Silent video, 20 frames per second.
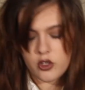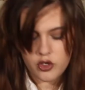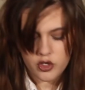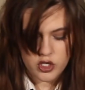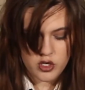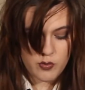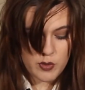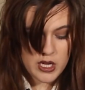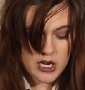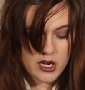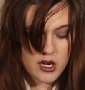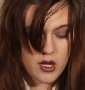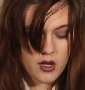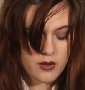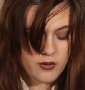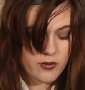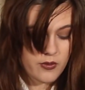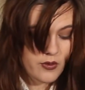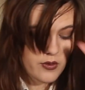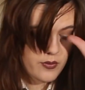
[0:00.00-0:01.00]
Should be
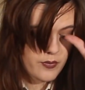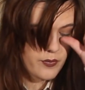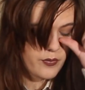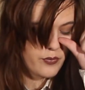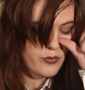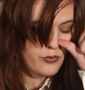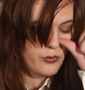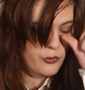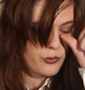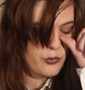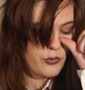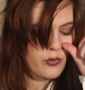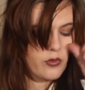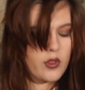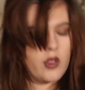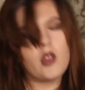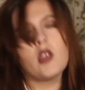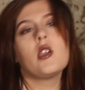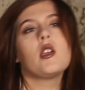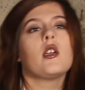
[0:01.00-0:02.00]
enough.
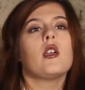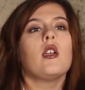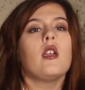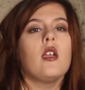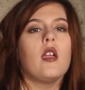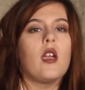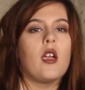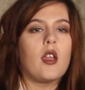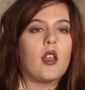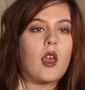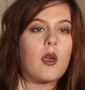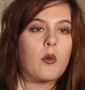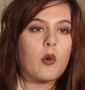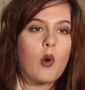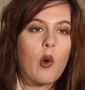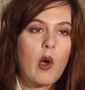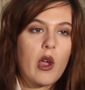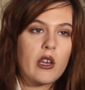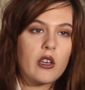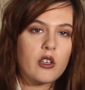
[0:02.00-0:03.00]
And I'm
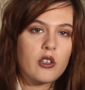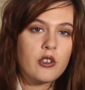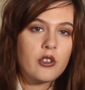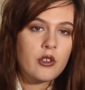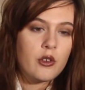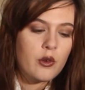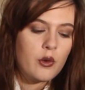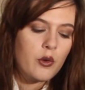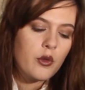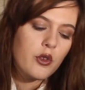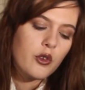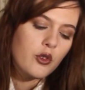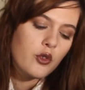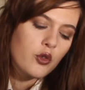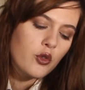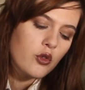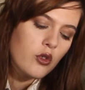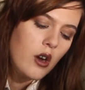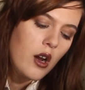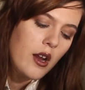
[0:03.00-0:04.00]
going to do the
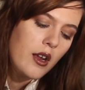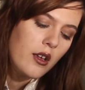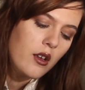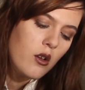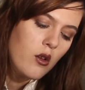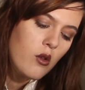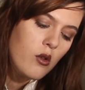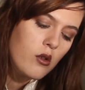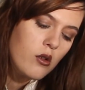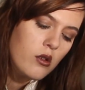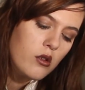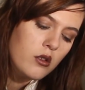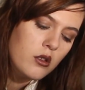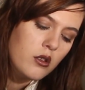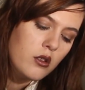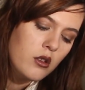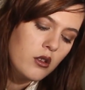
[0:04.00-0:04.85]
triangle